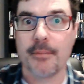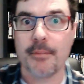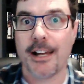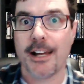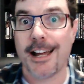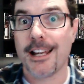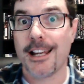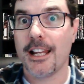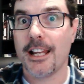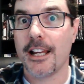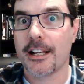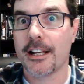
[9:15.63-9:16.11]
a
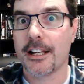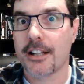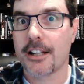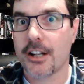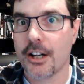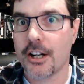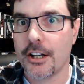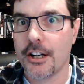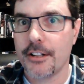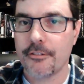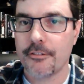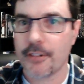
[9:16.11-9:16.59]
la
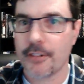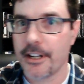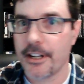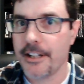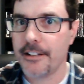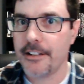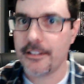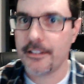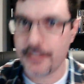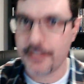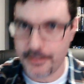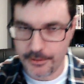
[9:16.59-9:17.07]
carte, right?
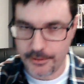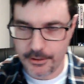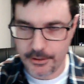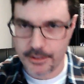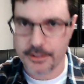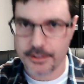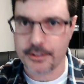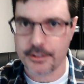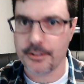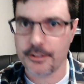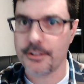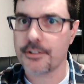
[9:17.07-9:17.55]
You can
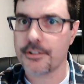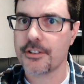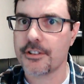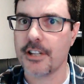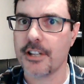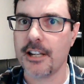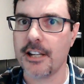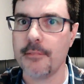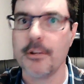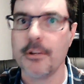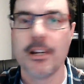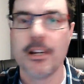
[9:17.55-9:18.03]
do the same.